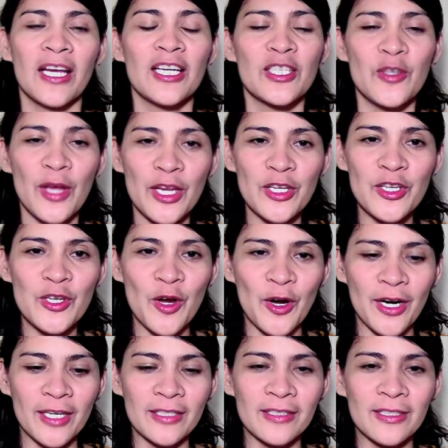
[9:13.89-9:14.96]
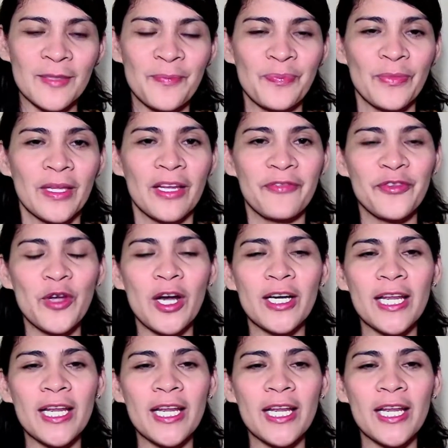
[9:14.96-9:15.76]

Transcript: So in short, if you are